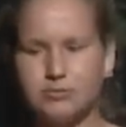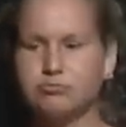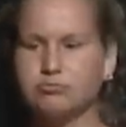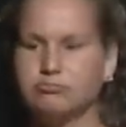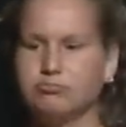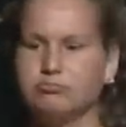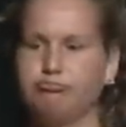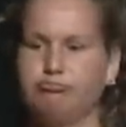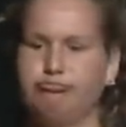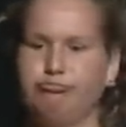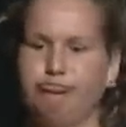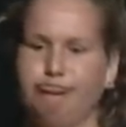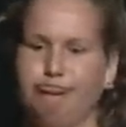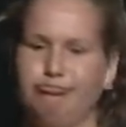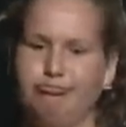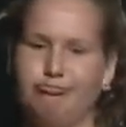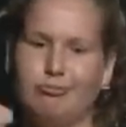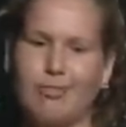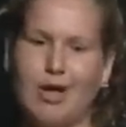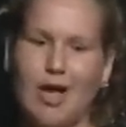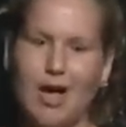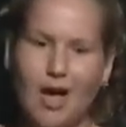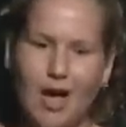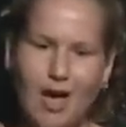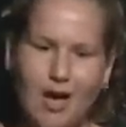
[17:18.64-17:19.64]
And she
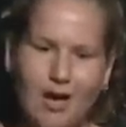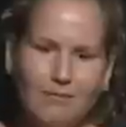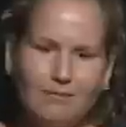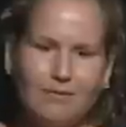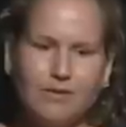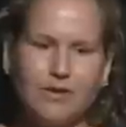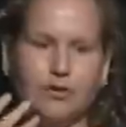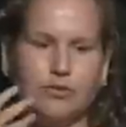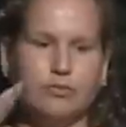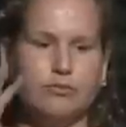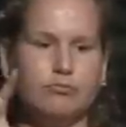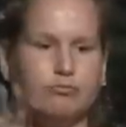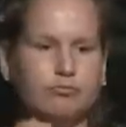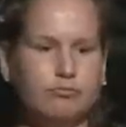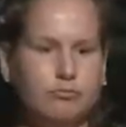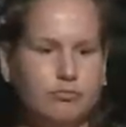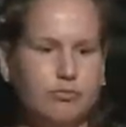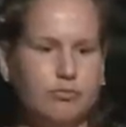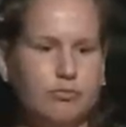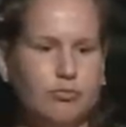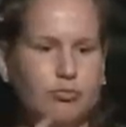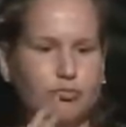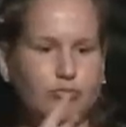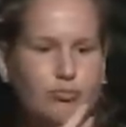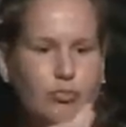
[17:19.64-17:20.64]
actually started a
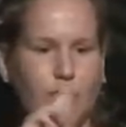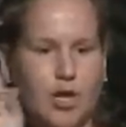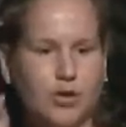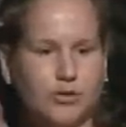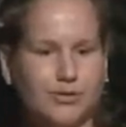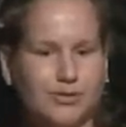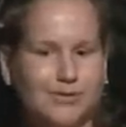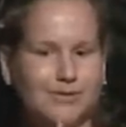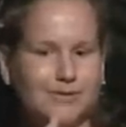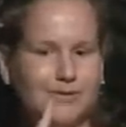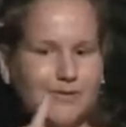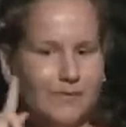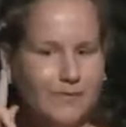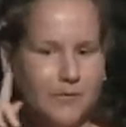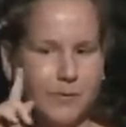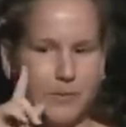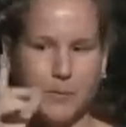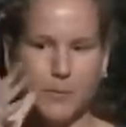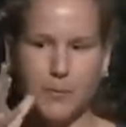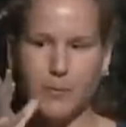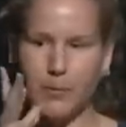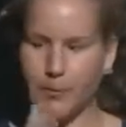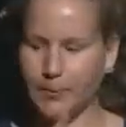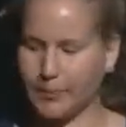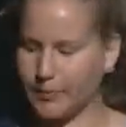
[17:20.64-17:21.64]
course at NTID in
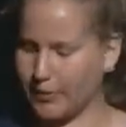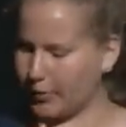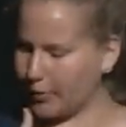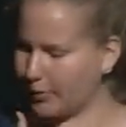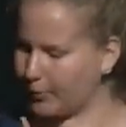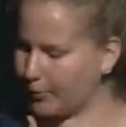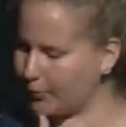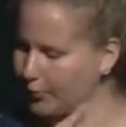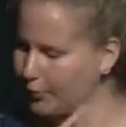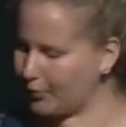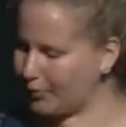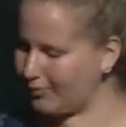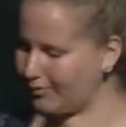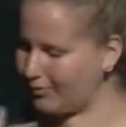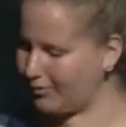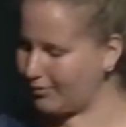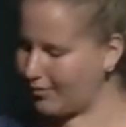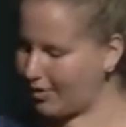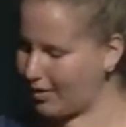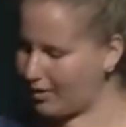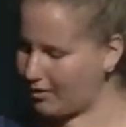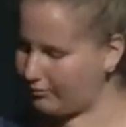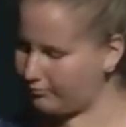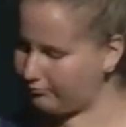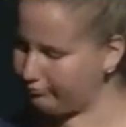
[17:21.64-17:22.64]
deaf women's history and
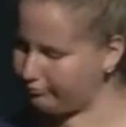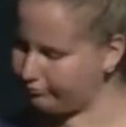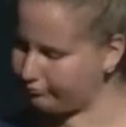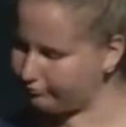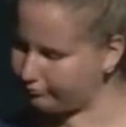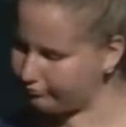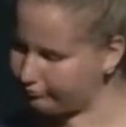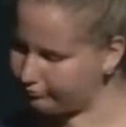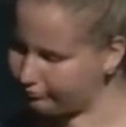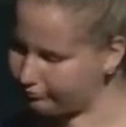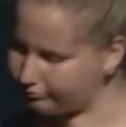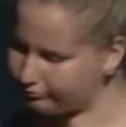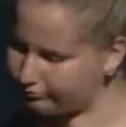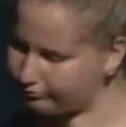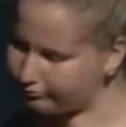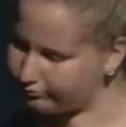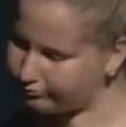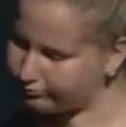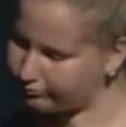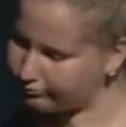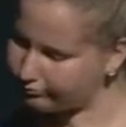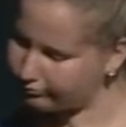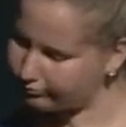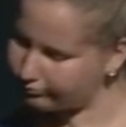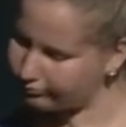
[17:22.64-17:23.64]
taught that course as
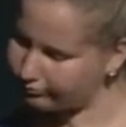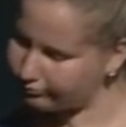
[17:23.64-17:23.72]
well.